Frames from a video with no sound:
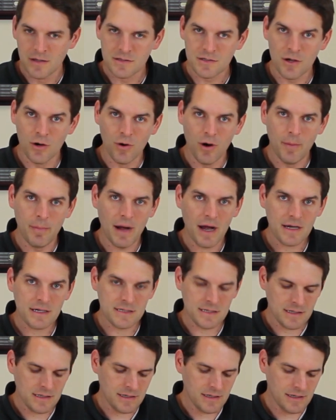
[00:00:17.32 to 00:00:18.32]
So
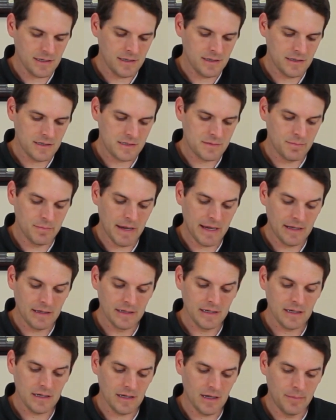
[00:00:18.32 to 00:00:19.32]
epoxy is
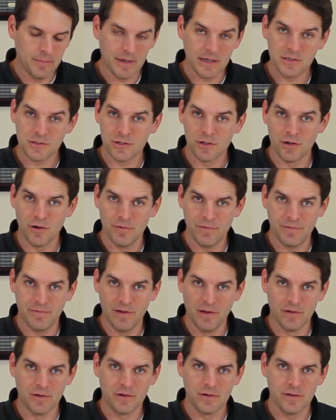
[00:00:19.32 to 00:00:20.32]
mainly a mixture of
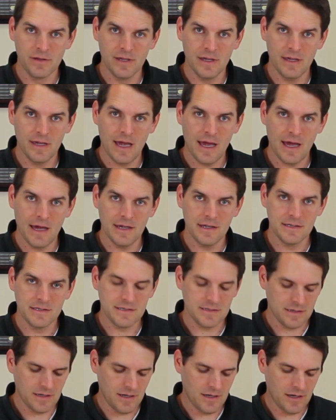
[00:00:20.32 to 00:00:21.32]
filler that
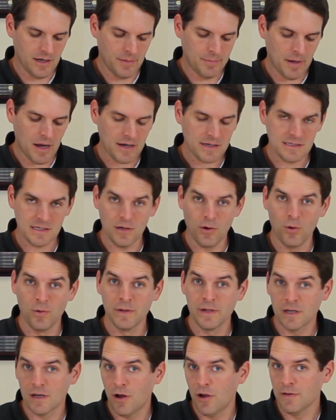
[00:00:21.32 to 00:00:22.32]
has epoxy
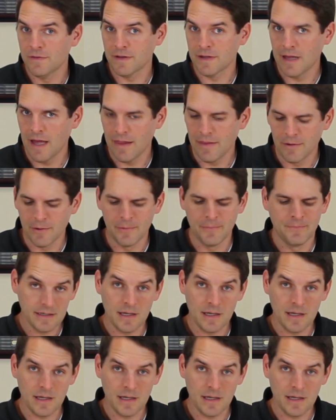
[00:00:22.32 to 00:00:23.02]
holding it all together.